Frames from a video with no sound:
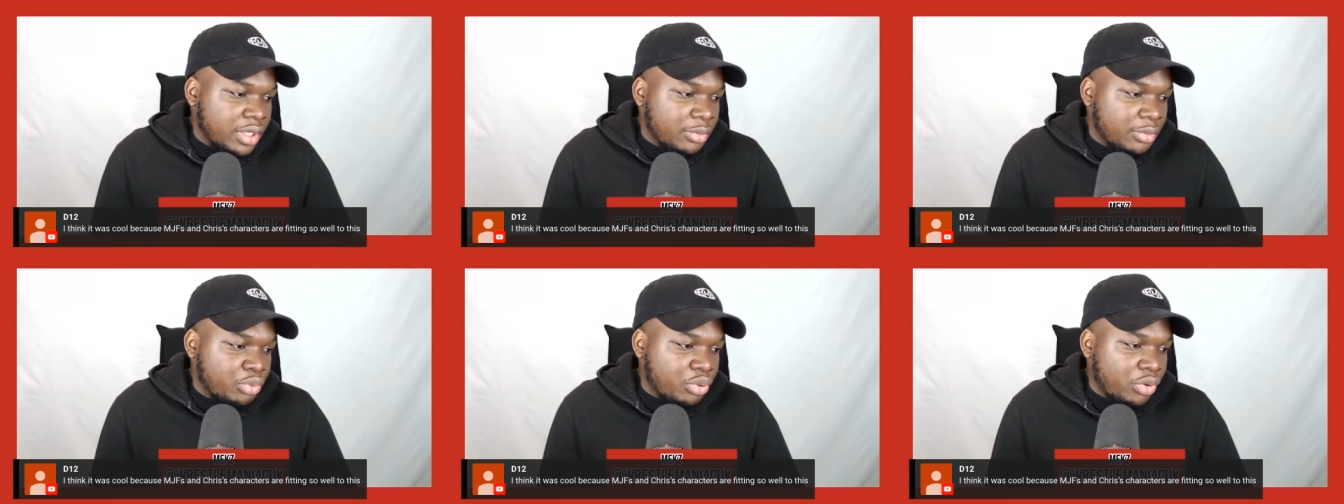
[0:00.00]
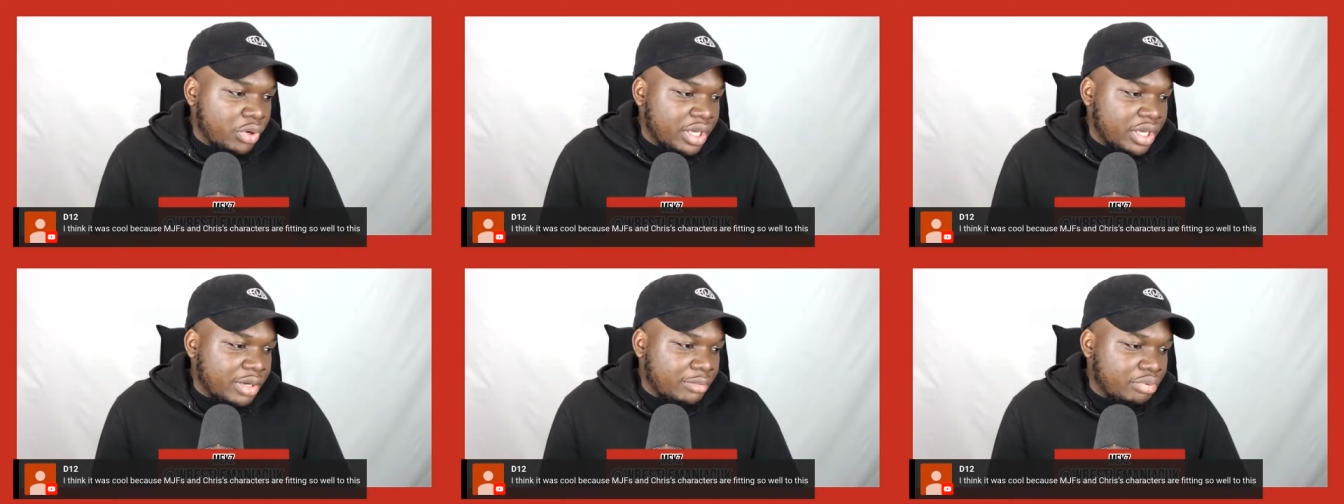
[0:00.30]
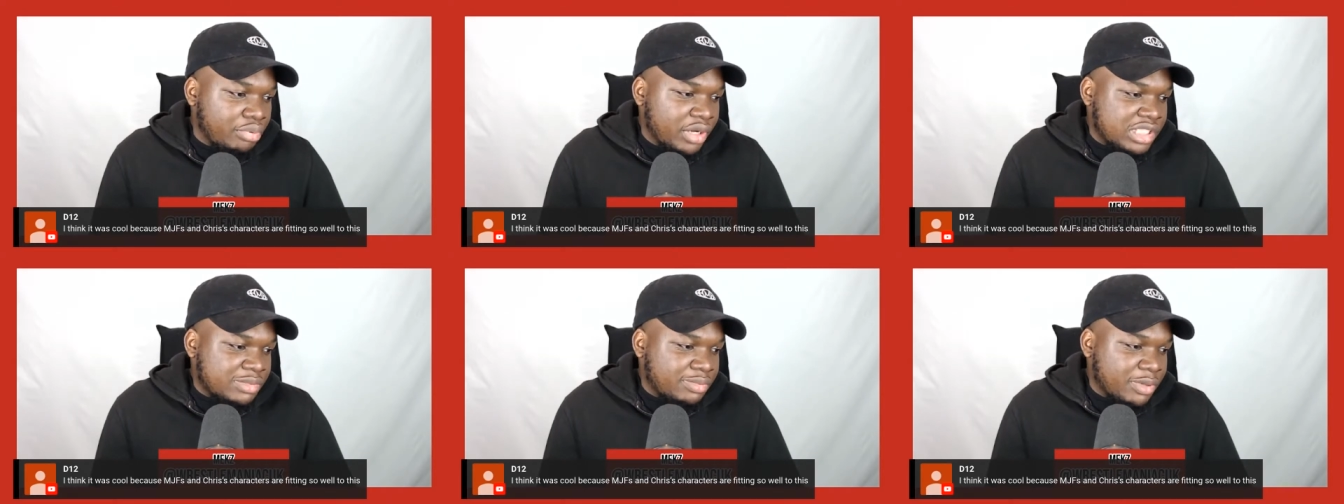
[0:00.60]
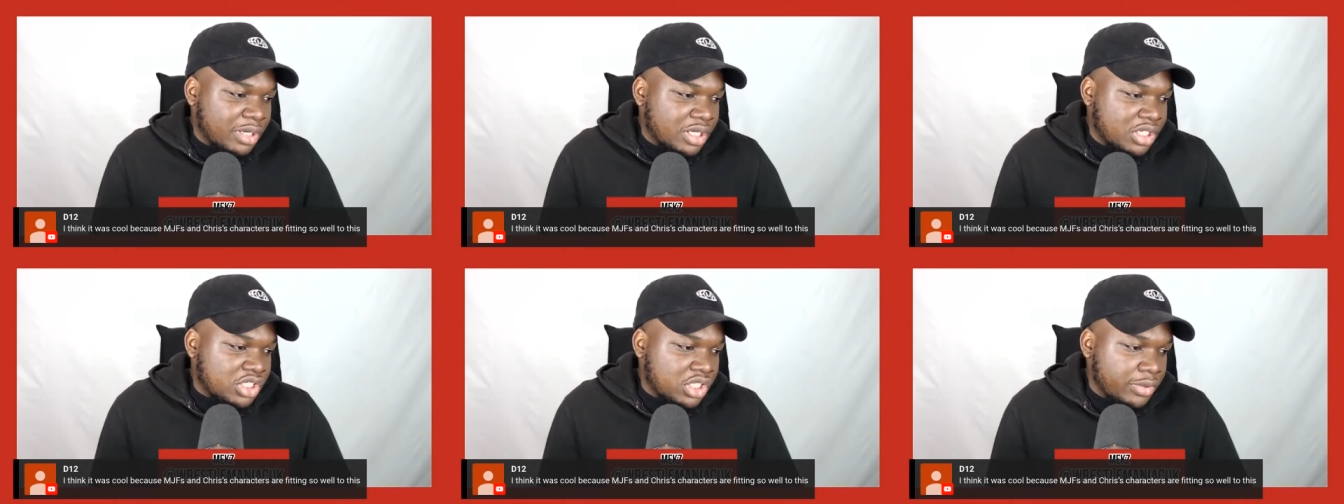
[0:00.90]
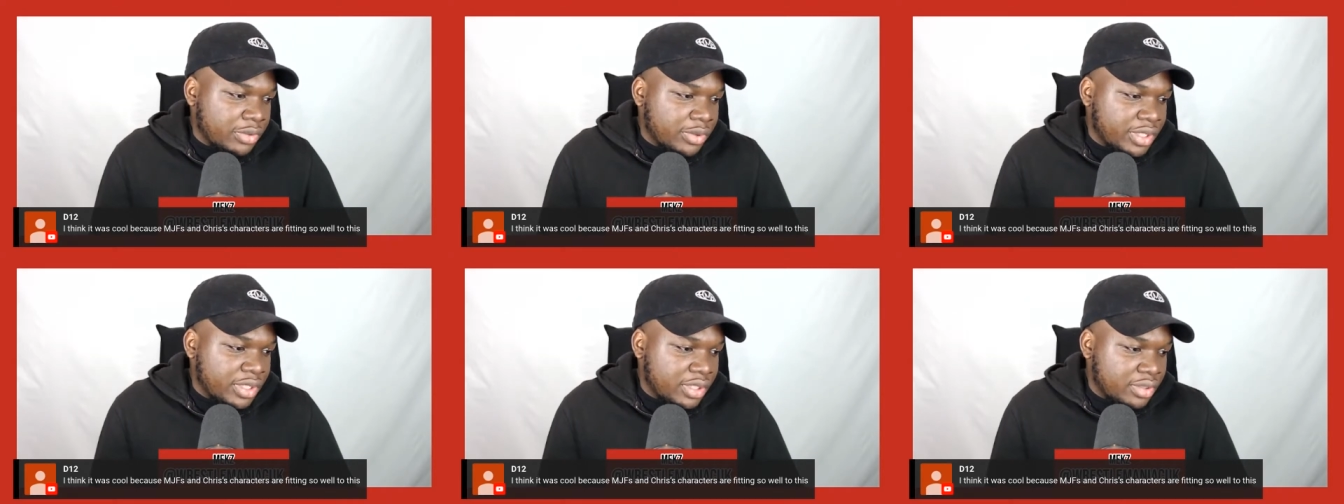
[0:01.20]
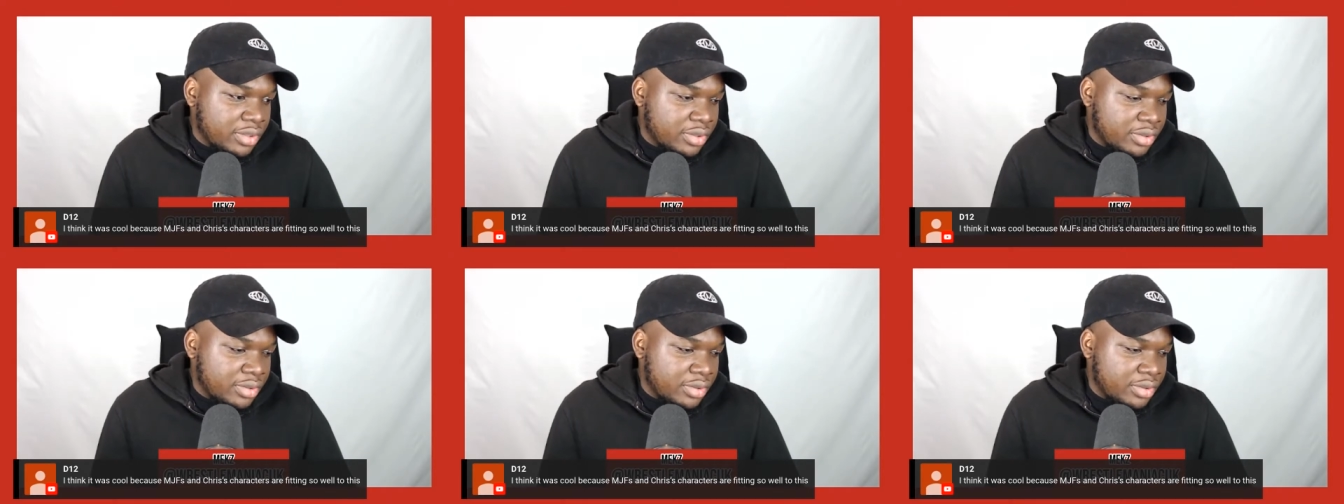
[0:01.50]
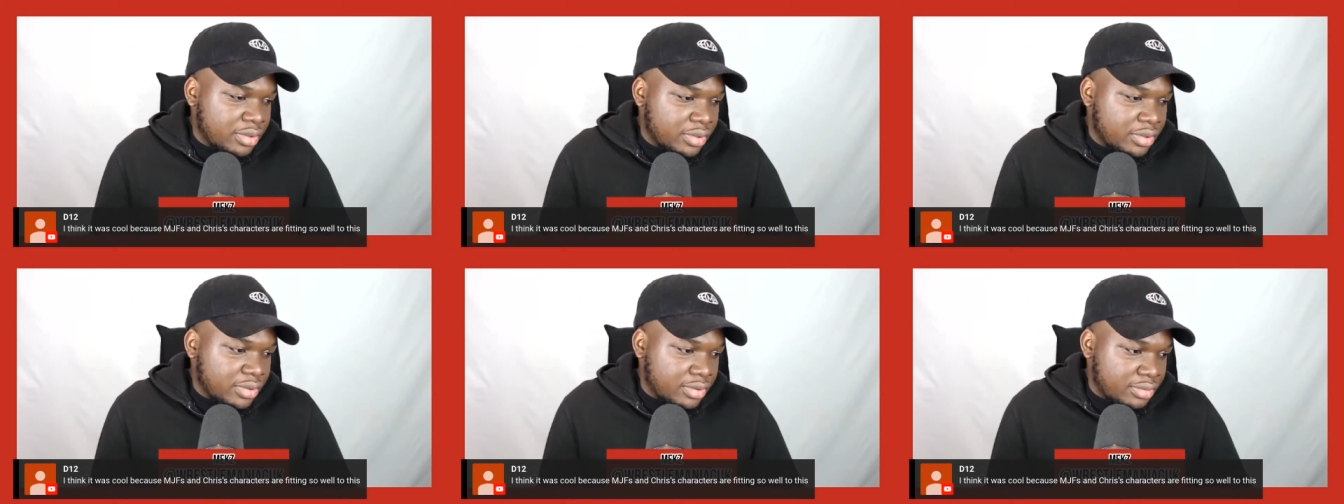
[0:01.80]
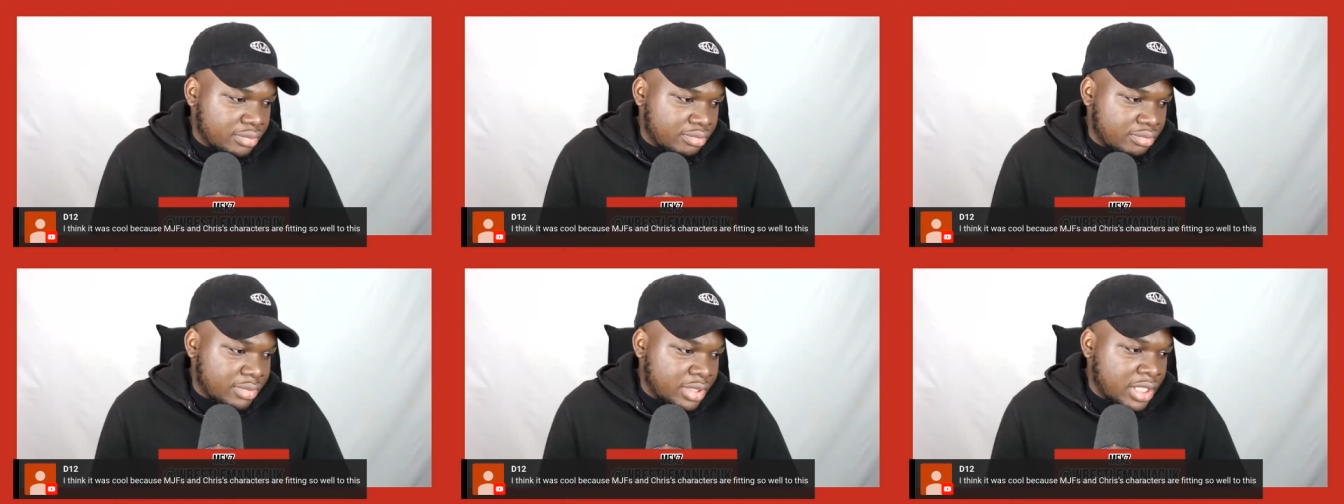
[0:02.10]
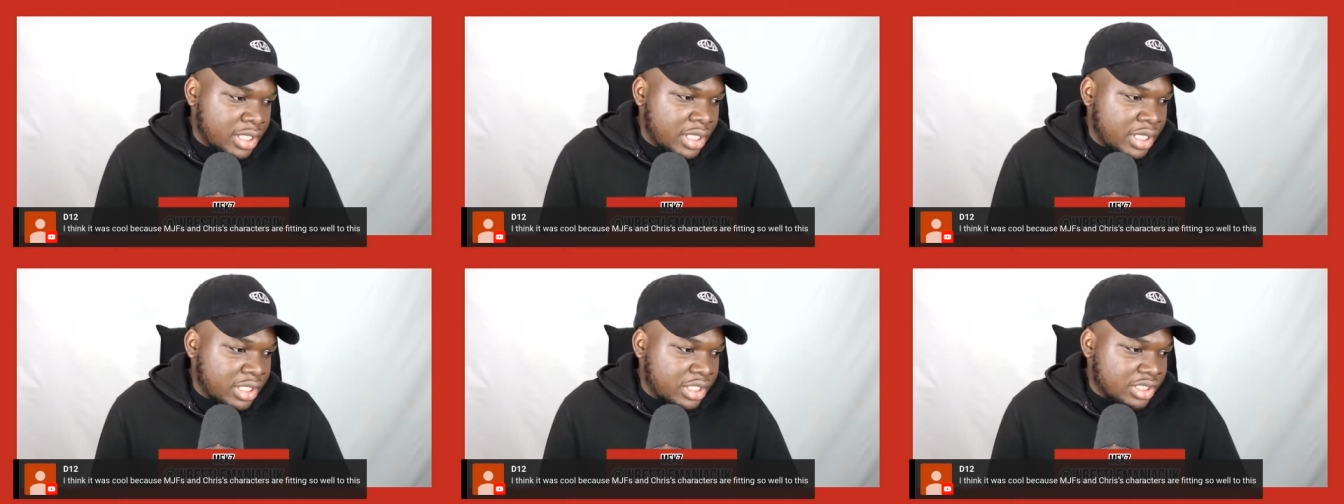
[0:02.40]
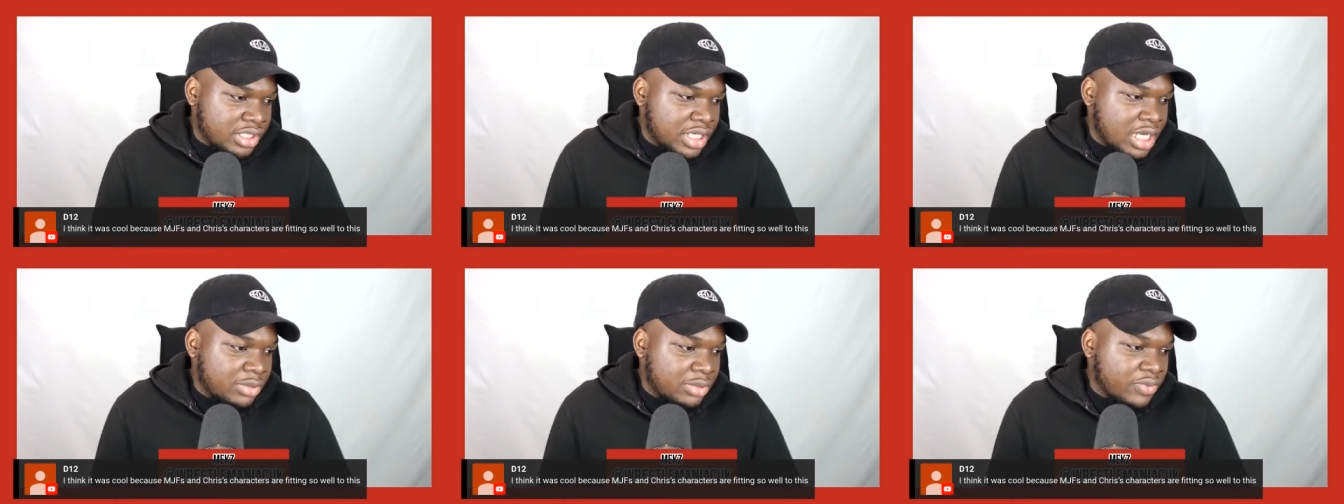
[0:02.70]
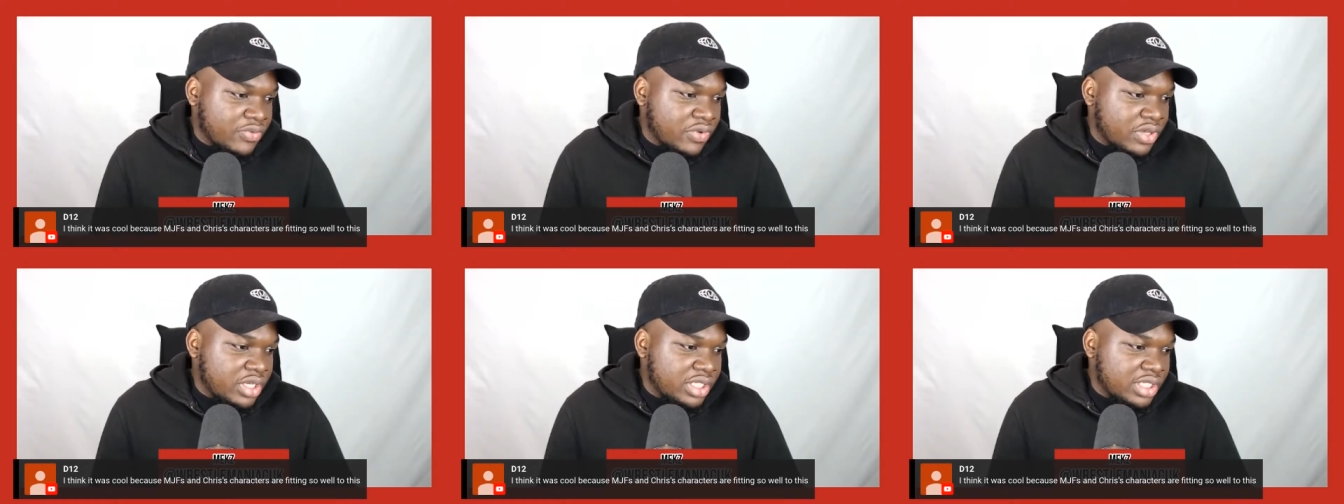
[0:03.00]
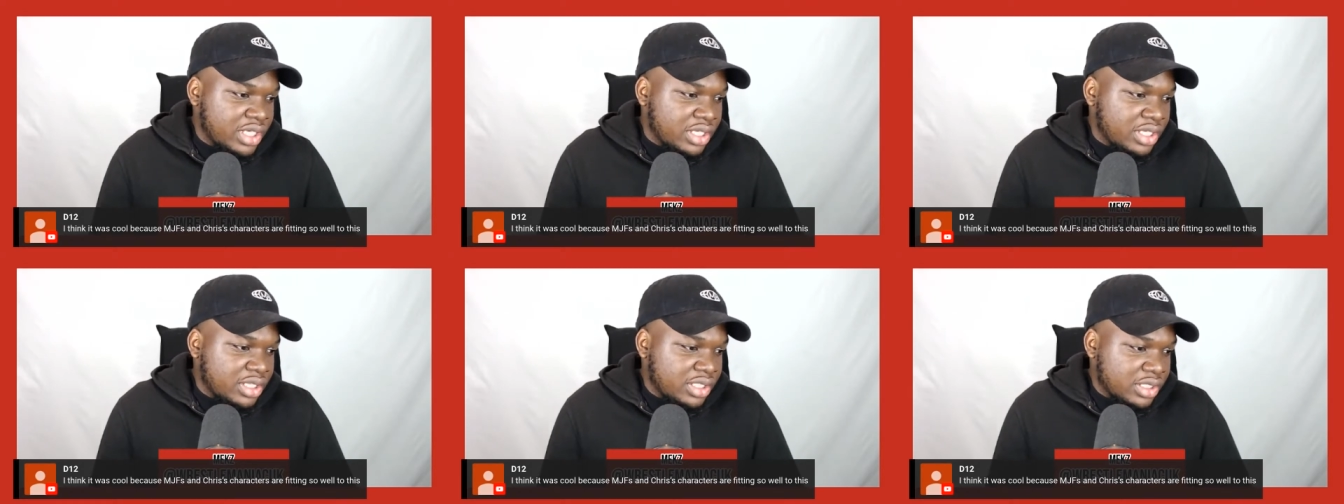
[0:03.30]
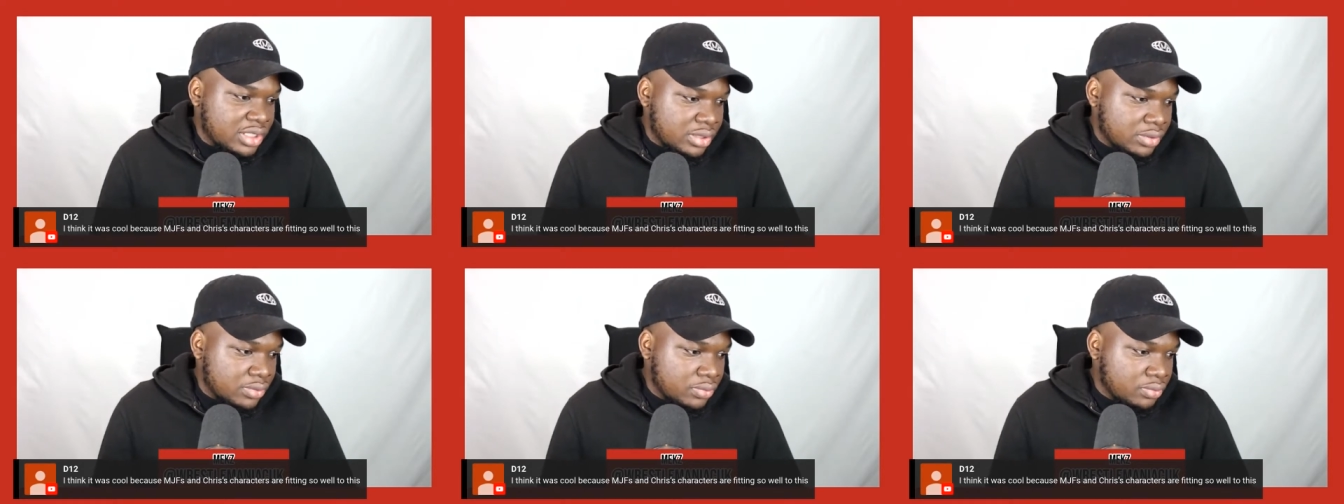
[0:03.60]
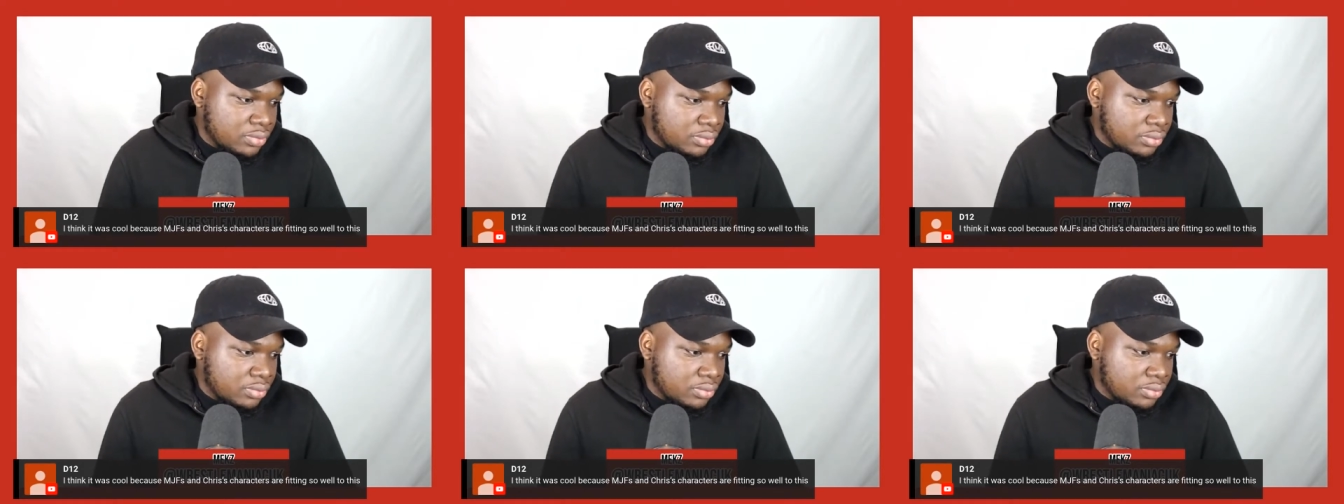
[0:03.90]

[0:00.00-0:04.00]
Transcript: Pretty impressed by the showing he just had with Eddie Dennis.